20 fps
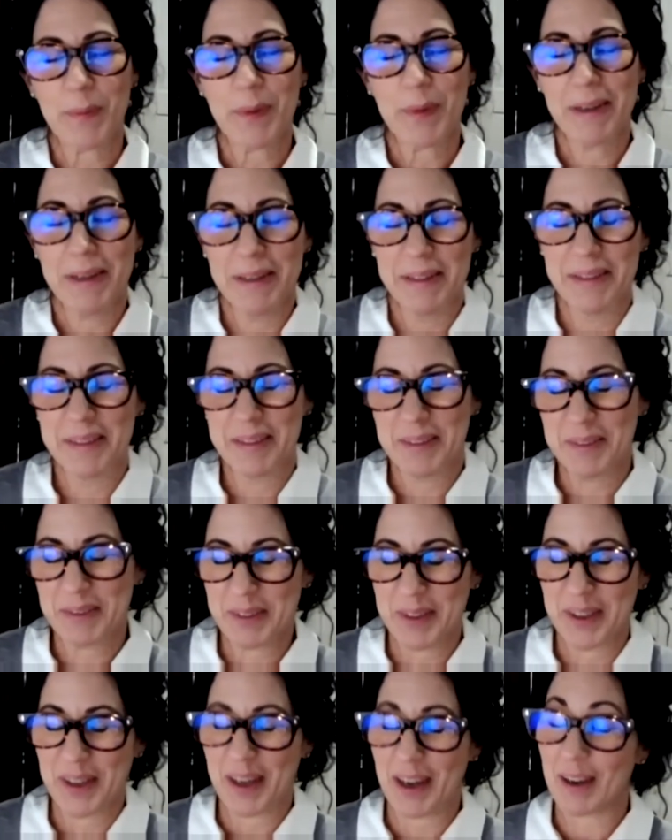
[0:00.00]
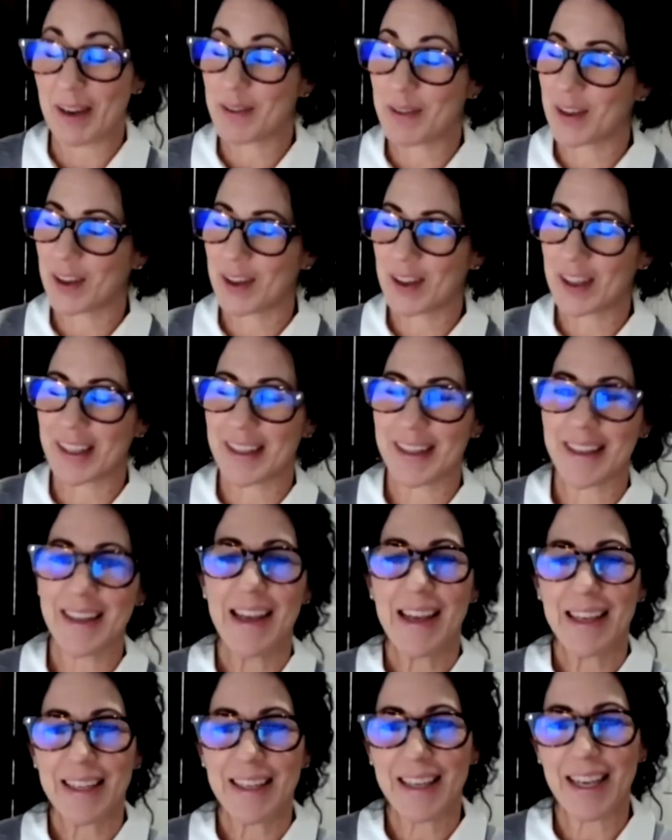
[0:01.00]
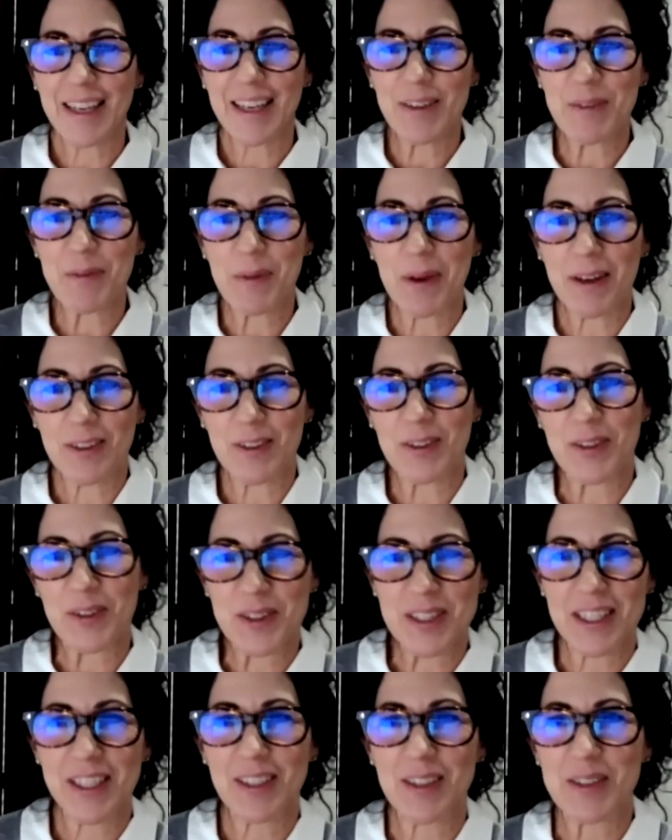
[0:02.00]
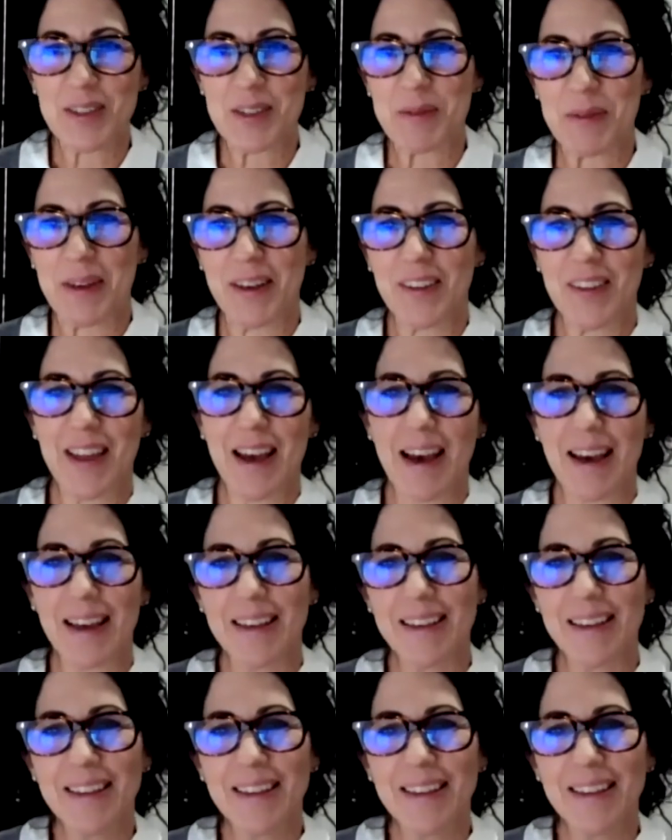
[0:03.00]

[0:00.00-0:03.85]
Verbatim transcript: I've heard it. Caden, why don't you tell us about that?